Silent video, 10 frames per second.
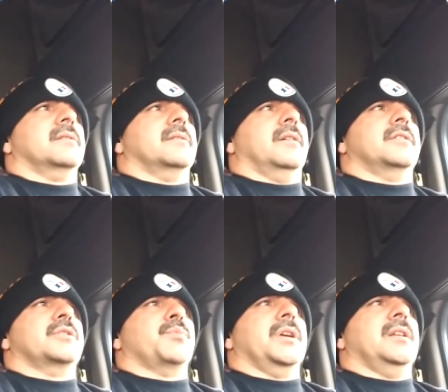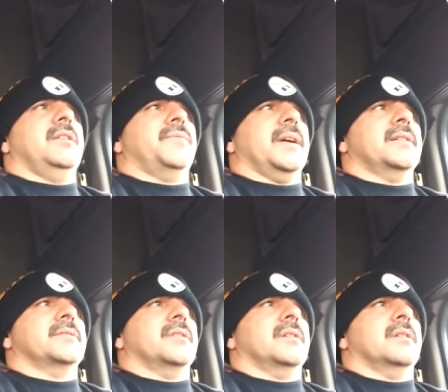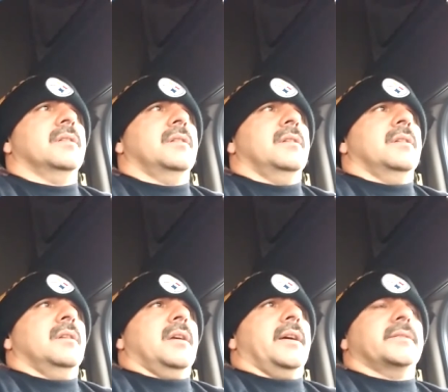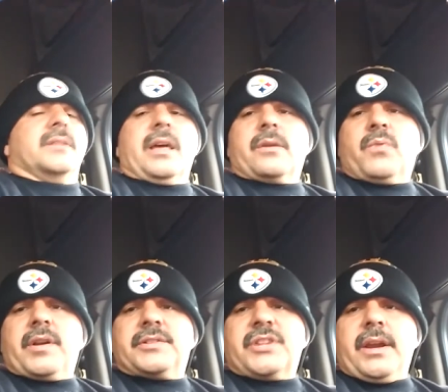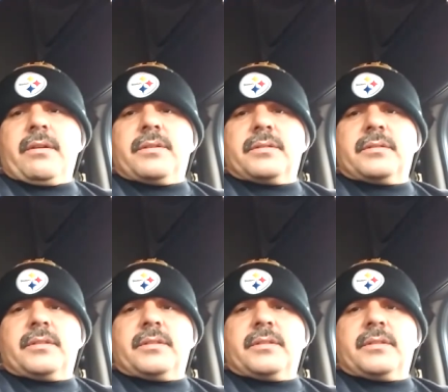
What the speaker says: the other spring leaf has a lot of wear and tear.